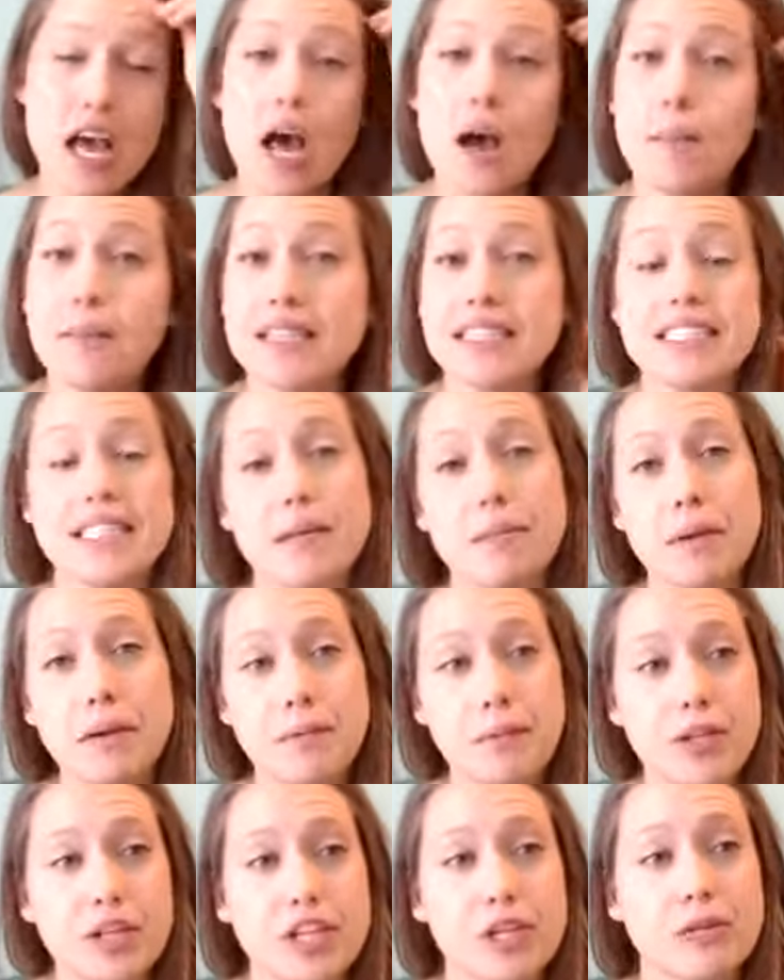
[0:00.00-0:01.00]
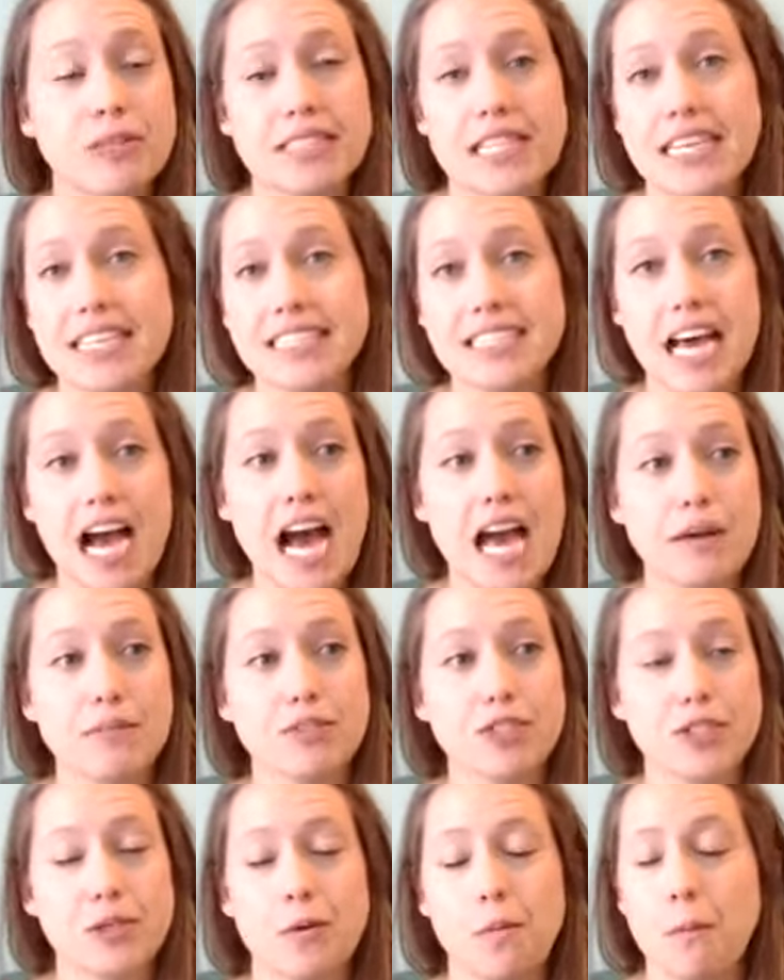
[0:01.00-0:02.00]
but some people use this time
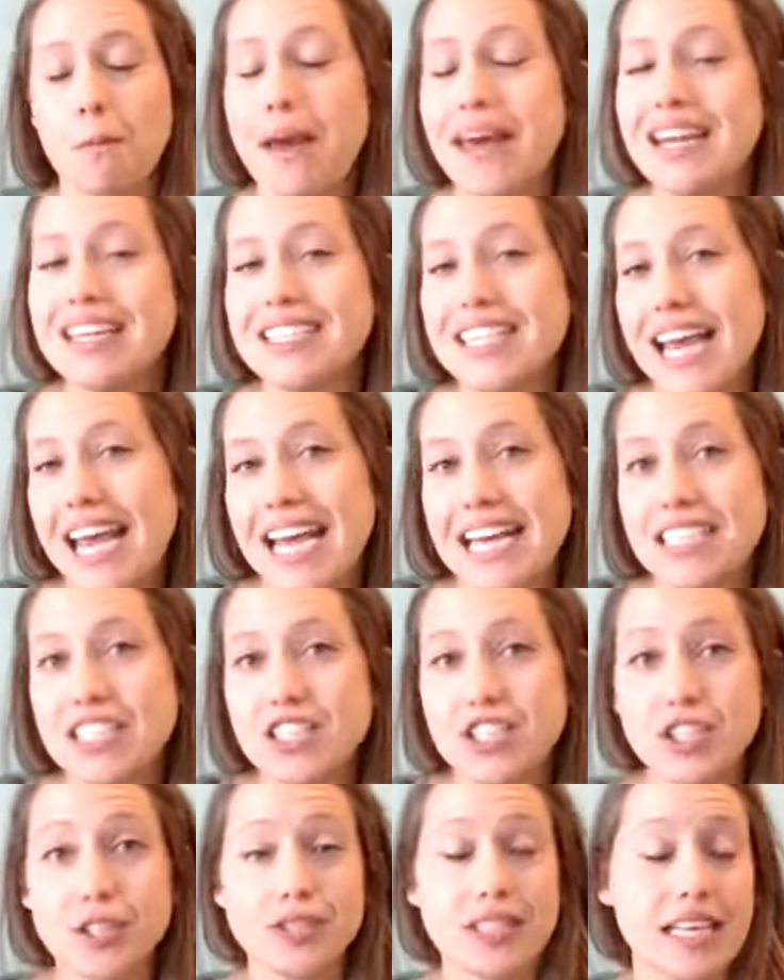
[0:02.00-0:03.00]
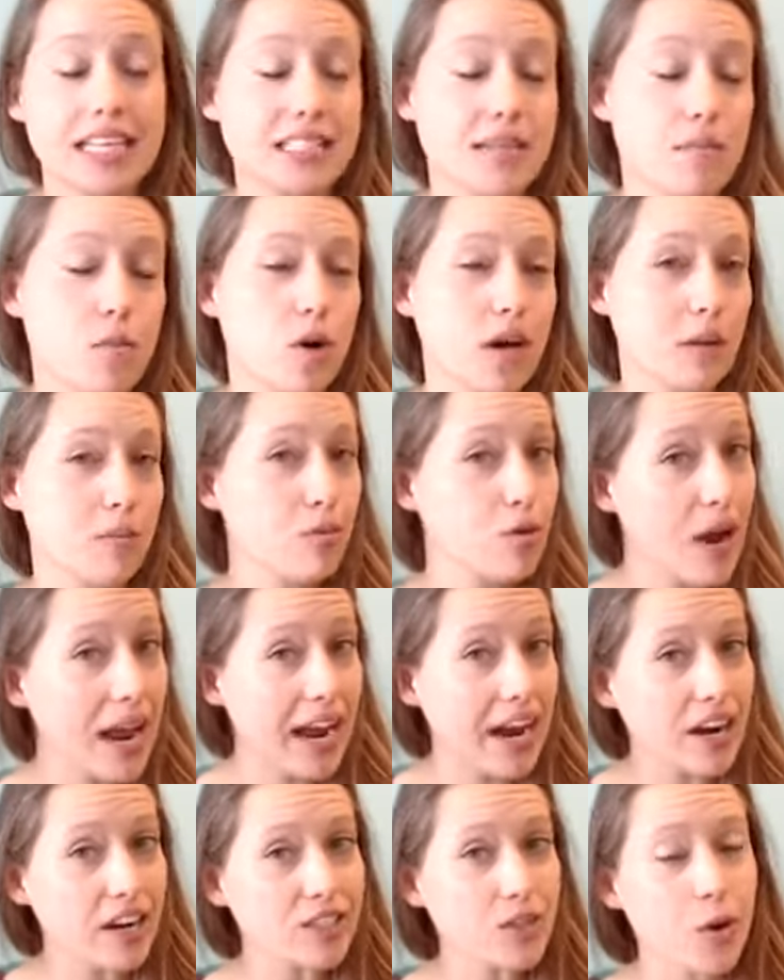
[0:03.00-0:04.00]
to meditate, to say some morning
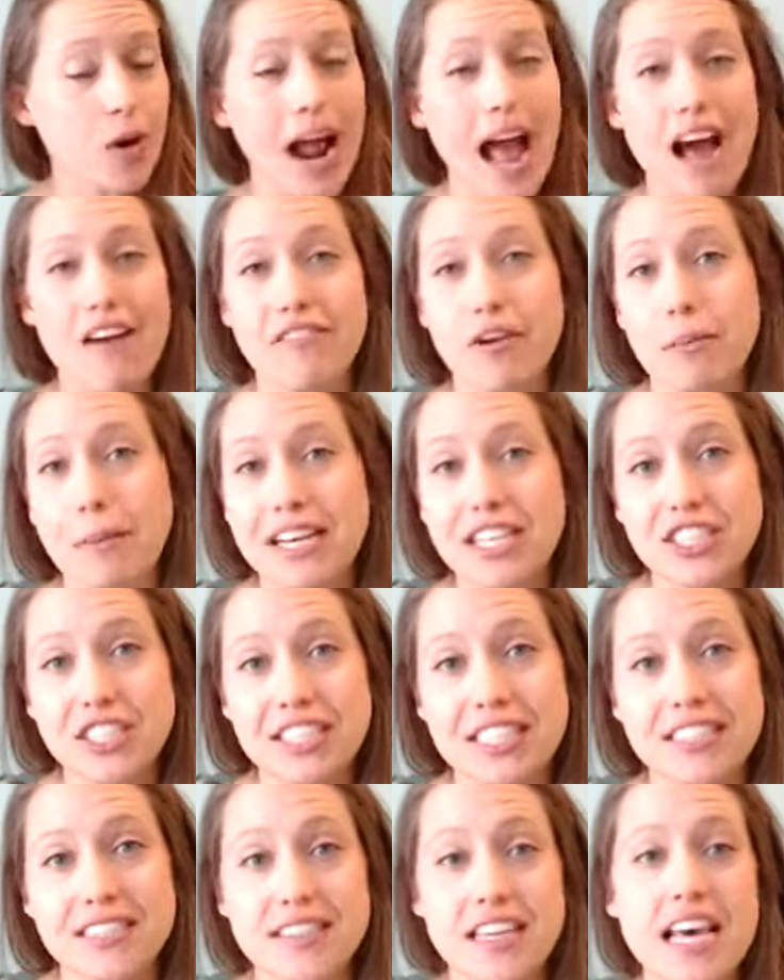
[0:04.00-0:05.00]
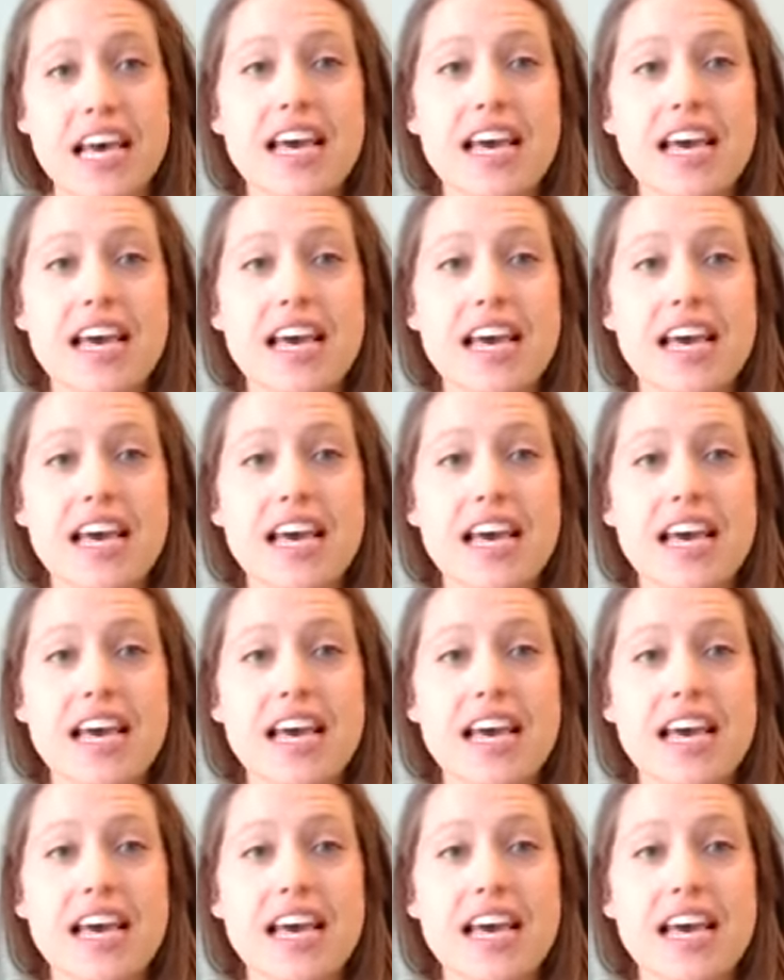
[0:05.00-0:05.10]
prayers or affirmations,